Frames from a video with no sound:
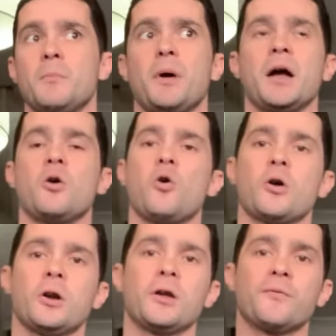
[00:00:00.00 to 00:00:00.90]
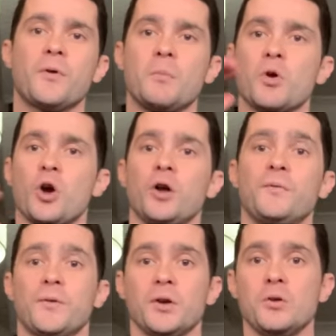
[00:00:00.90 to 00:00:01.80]
by ordering from Good
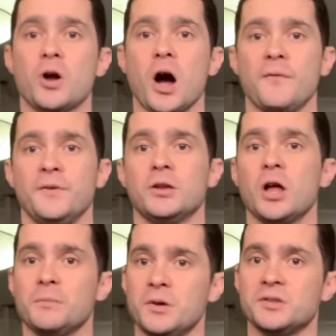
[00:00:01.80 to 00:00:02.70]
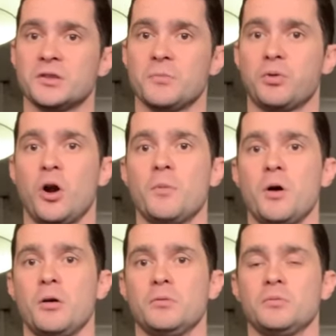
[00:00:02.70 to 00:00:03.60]
For You Coffee Club using the
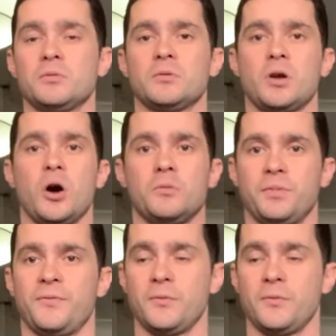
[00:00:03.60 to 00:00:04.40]
promo code